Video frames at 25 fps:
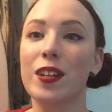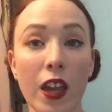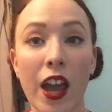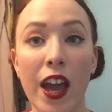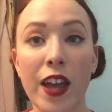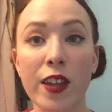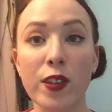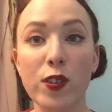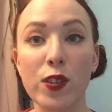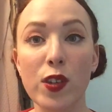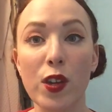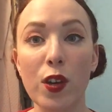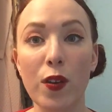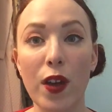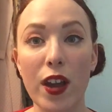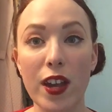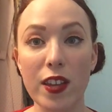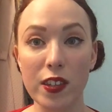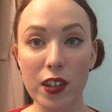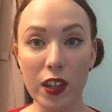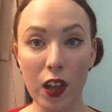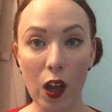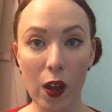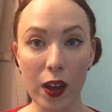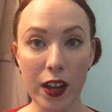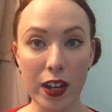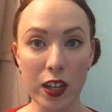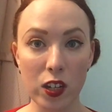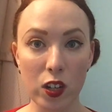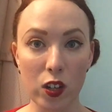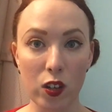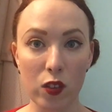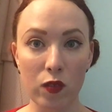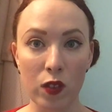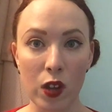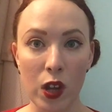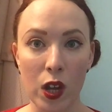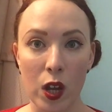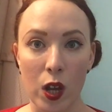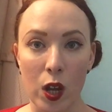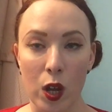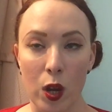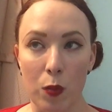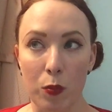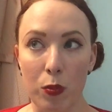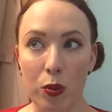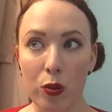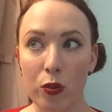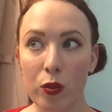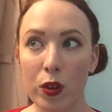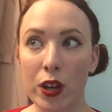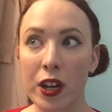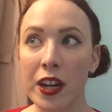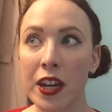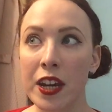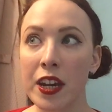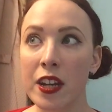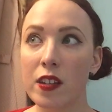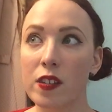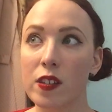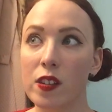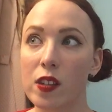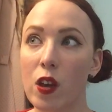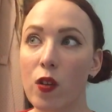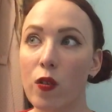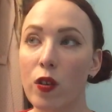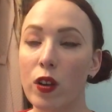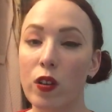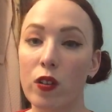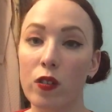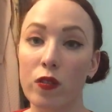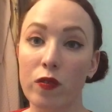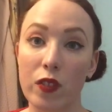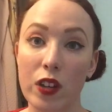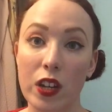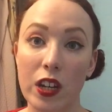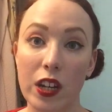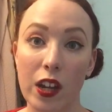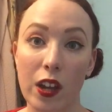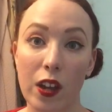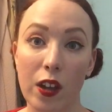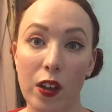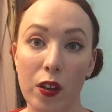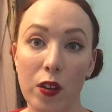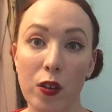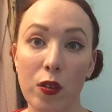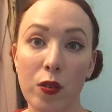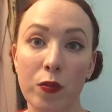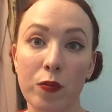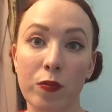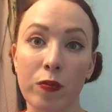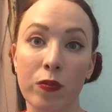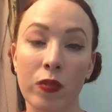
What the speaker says: And so as a kind of pre-sew-along video,